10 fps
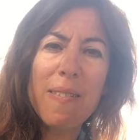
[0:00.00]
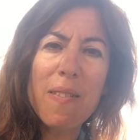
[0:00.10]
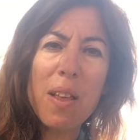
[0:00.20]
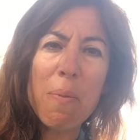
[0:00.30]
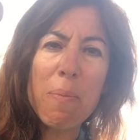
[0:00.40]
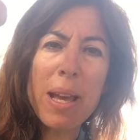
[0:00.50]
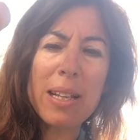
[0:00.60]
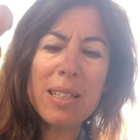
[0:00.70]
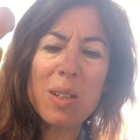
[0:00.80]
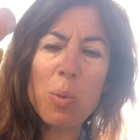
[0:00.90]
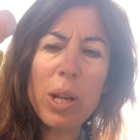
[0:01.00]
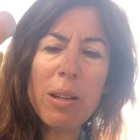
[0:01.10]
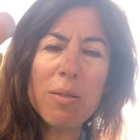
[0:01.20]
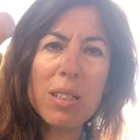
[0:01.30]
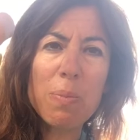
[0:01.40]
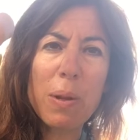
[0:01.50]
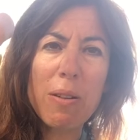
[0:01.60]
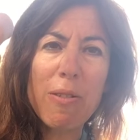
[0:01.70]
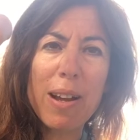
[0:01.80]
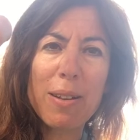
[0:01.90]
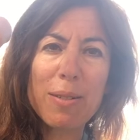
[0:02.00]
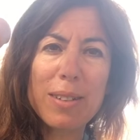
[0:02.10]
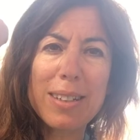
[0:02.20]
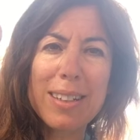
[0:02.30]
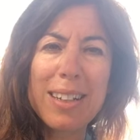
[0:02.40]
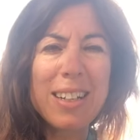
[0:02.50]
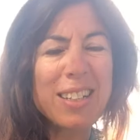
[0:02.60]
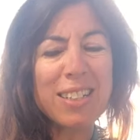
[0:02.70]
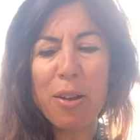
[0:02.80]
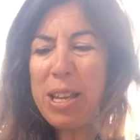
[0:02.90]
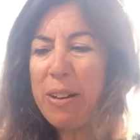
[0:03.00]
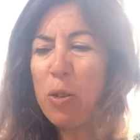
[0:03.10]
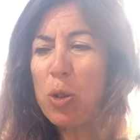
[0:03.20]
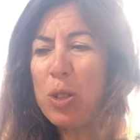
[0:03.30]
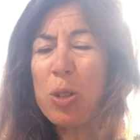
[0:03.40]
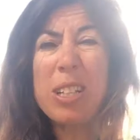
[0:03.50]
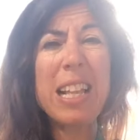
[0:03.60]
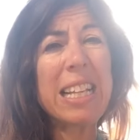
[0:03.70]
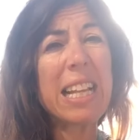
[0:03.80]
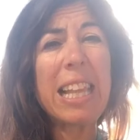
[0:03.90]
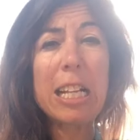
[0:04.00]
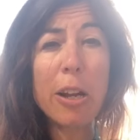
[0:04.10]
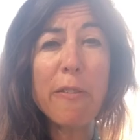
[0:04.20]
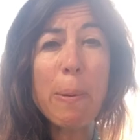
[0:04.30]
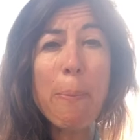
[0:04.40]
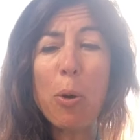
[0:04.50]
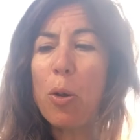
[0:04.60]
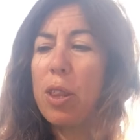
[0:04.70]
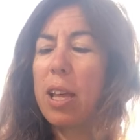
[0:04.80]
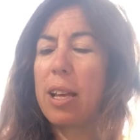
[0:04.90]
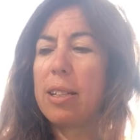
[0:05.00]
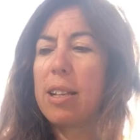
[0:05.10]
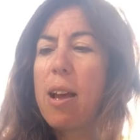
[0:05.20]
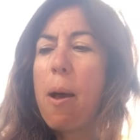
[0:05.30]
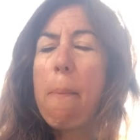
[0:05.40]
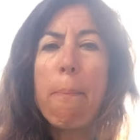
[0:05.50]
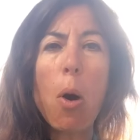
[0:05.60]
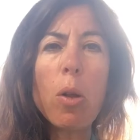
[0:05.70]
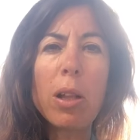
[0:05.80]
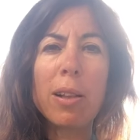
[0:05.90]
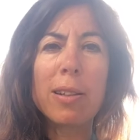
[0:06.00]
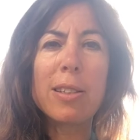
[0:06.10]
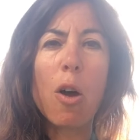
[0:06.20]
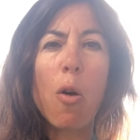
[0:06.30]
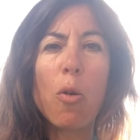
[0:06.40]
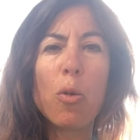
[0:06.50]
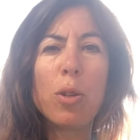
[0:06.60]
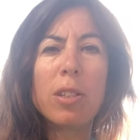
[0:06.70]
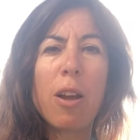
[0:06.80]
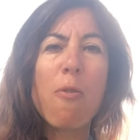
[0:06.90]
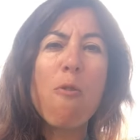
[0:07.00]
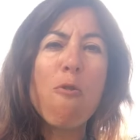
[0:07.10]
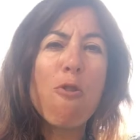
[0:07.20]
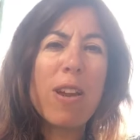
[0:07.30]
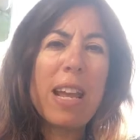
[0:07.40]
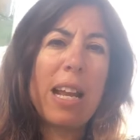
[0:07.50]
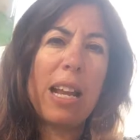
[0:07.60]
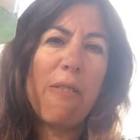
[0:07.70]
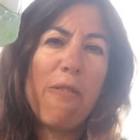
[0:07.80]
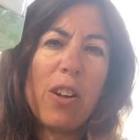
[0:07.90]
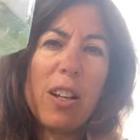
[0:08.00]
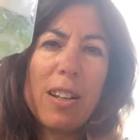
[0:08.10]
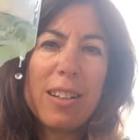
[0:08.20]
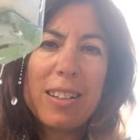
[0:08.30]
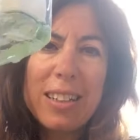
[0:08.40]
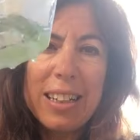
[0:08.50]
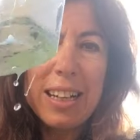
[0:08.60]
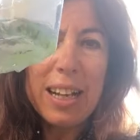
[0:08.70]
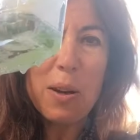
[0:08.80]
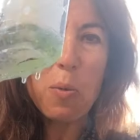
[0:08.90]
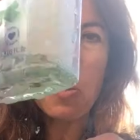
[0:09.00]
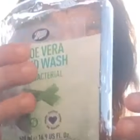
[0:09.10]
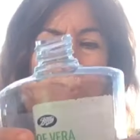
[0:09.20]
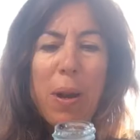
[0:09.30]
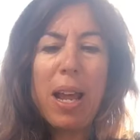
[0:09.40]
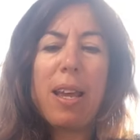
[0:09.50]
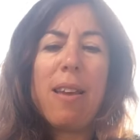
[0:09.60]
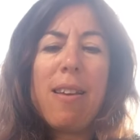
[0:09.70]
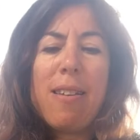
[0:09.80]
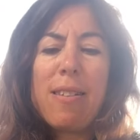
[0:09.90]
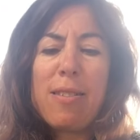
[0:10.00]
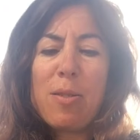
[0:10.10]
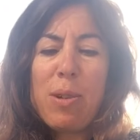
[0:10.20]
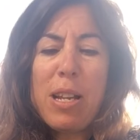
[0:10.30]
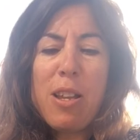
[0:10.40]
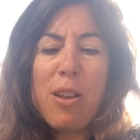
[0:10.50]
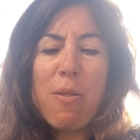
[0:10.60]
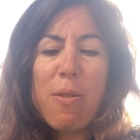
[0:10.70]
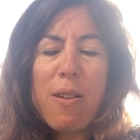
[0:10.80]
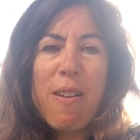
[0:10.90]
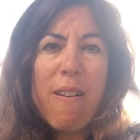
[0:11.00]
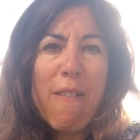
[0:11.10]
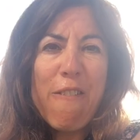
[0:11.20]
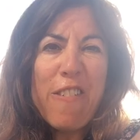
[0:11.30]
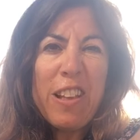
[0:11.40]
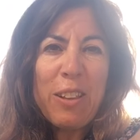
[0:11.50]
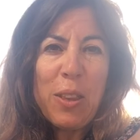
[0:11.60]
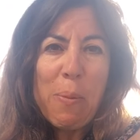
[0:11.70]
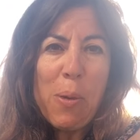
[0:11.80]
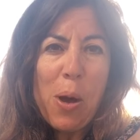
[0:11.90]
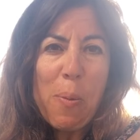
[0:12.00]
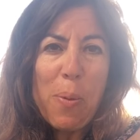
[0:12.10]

that makes the wheels spin round. So you can have all sorts of things. They don't have to be bought things. Bottles are also really fun in water play because when you fill them up